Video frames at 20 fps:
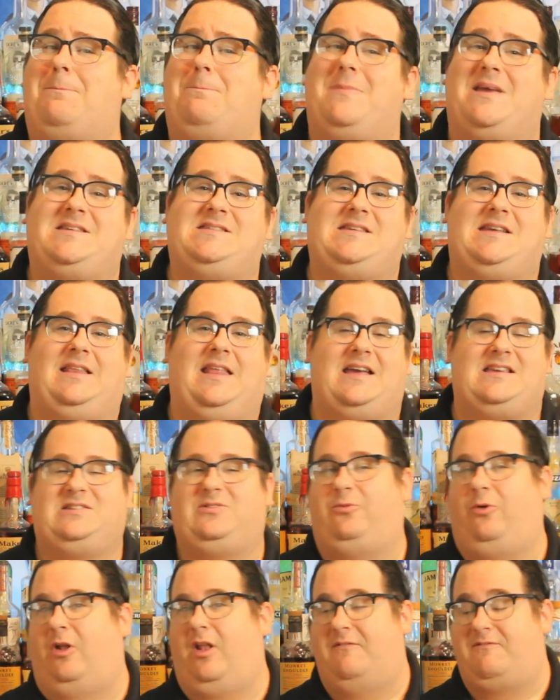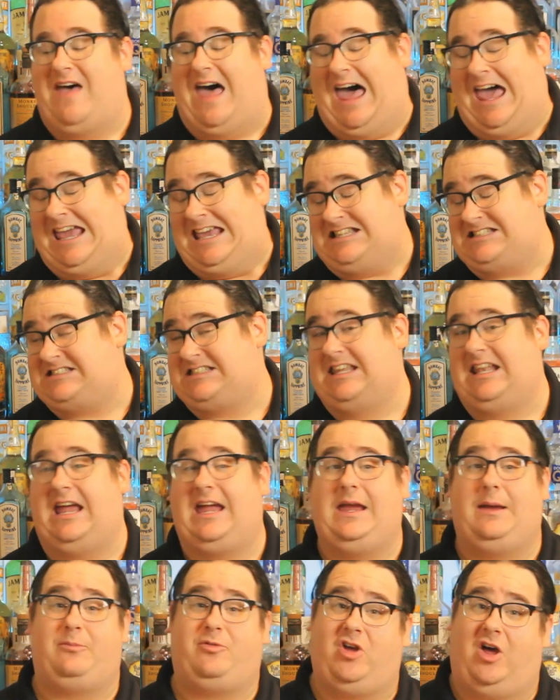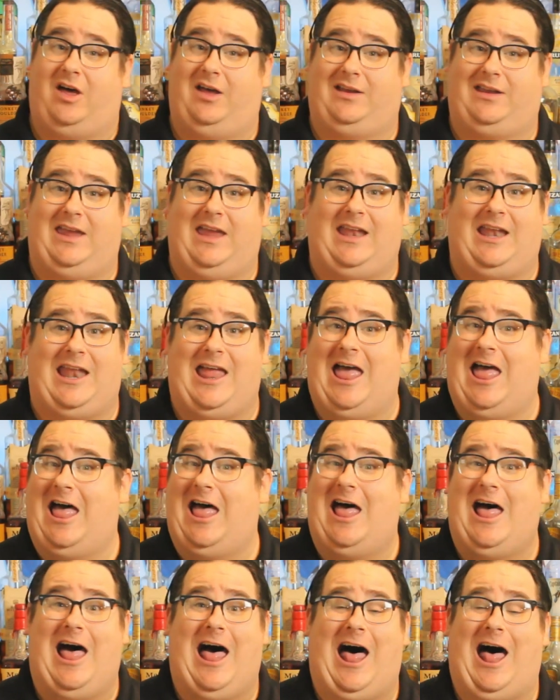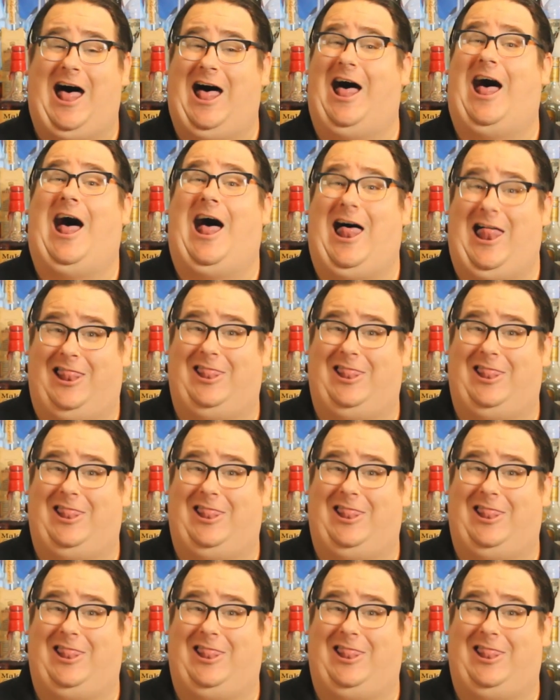a mixing glass full of ice, and I am talking a